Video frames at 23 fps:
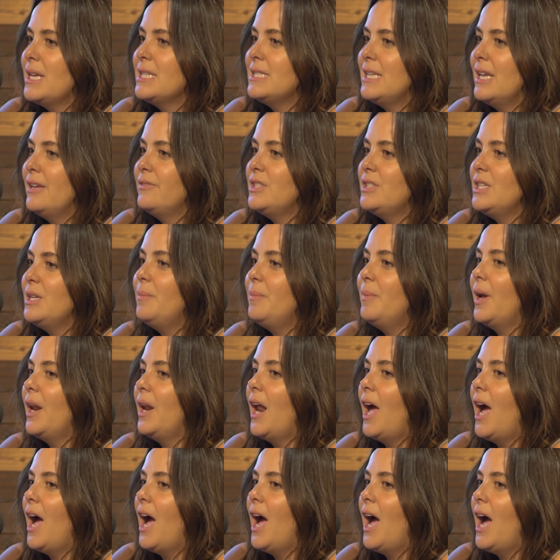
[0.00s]
safety, but
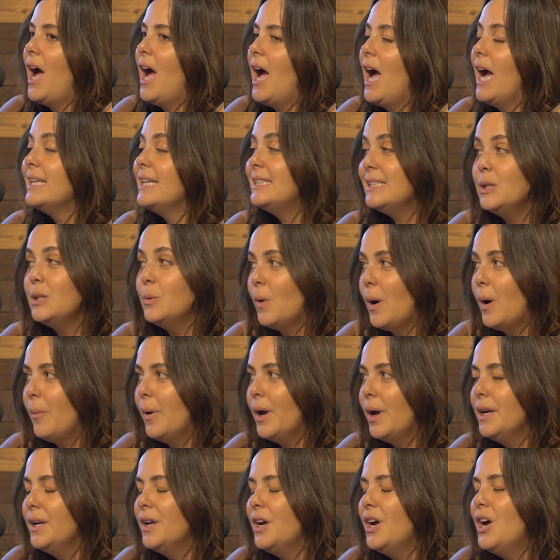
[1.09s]
I didn't want
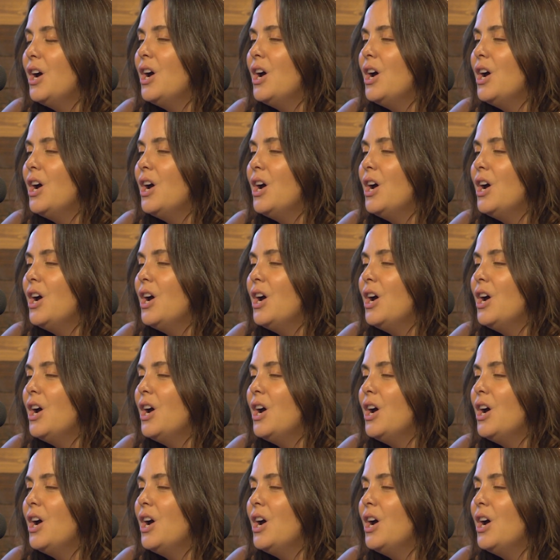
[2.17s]
one.